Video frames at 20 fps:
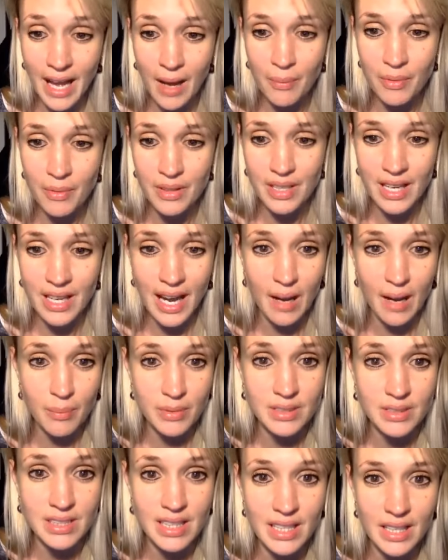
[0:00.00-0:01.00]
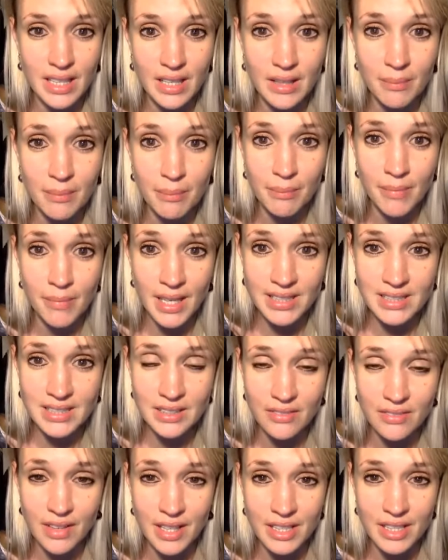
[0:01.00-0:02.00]
happen. It happened here,
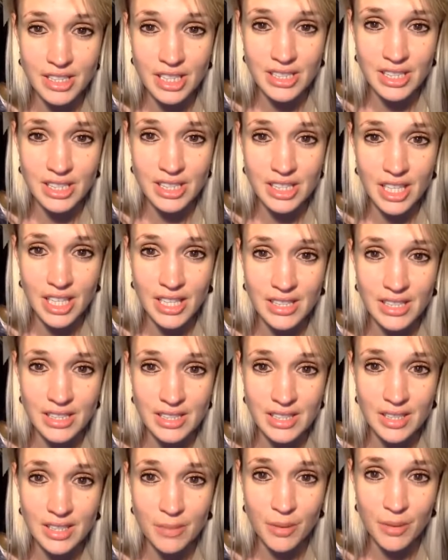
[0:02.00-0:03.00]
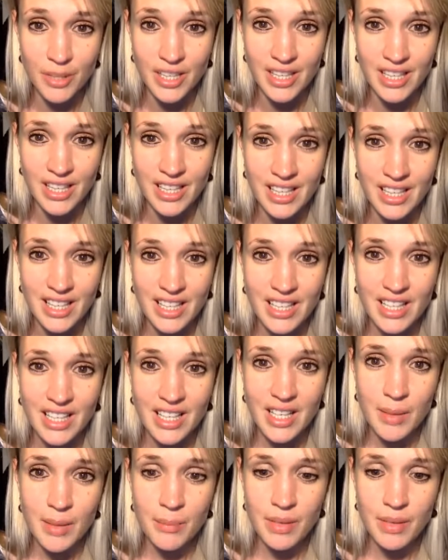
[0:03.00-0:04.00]
massive energetic changes in the body.
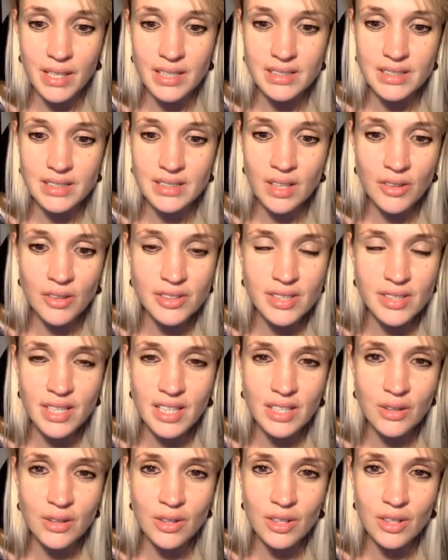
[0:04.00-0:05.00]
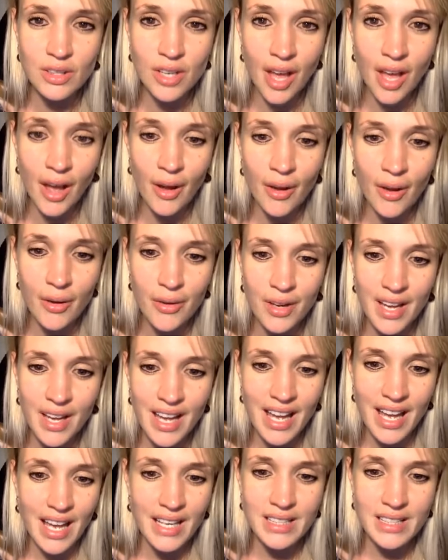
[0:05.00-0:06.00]
But it's not something you can know,
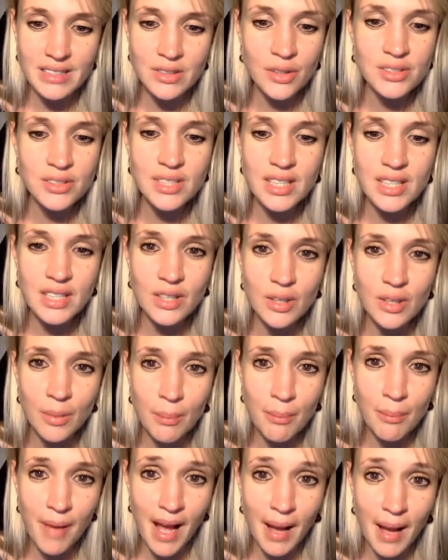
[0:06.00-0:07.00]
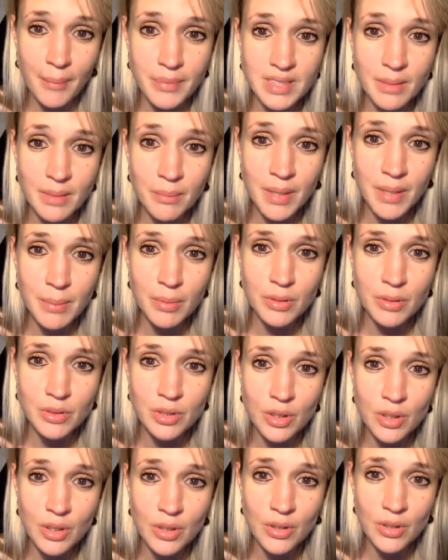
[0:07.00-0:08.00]
and it's not something you can map. Some people
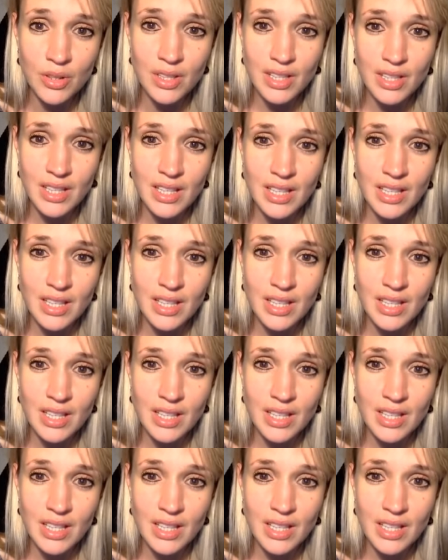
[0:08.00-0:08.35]
do,